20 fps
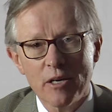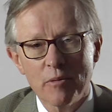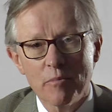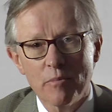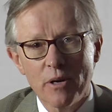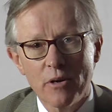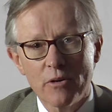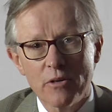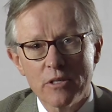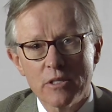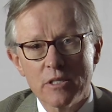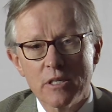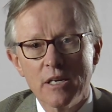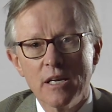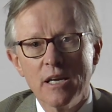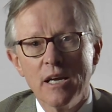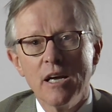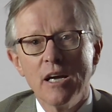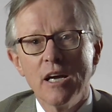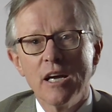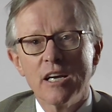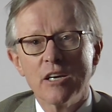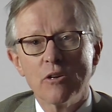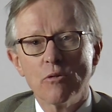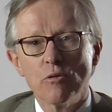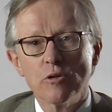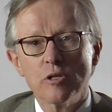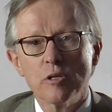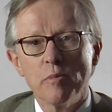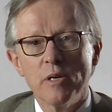component, can
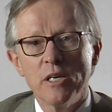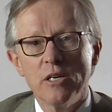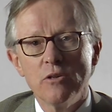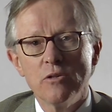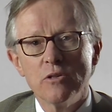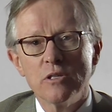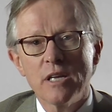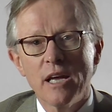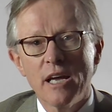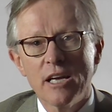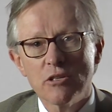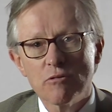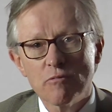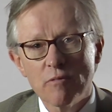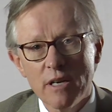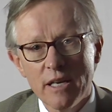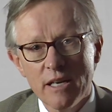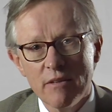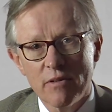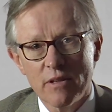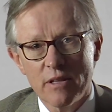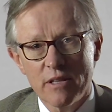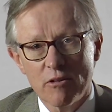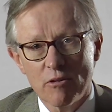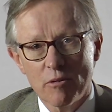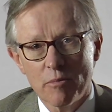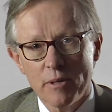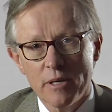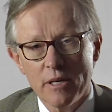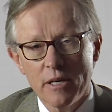also be used as reliever
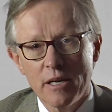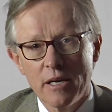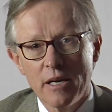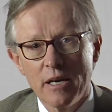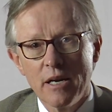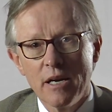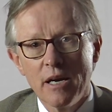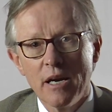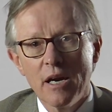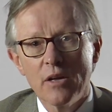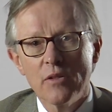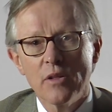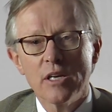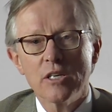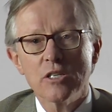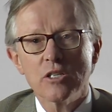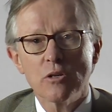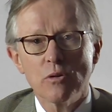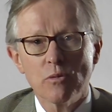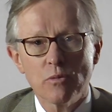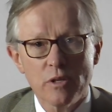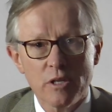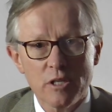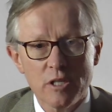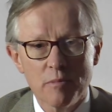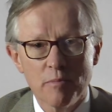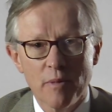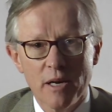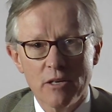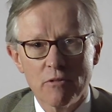therapy, and that is called the
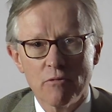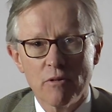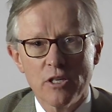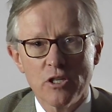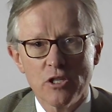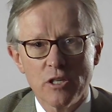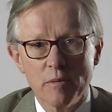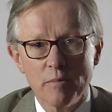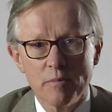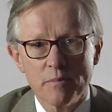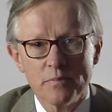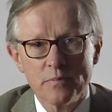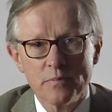SMART regime.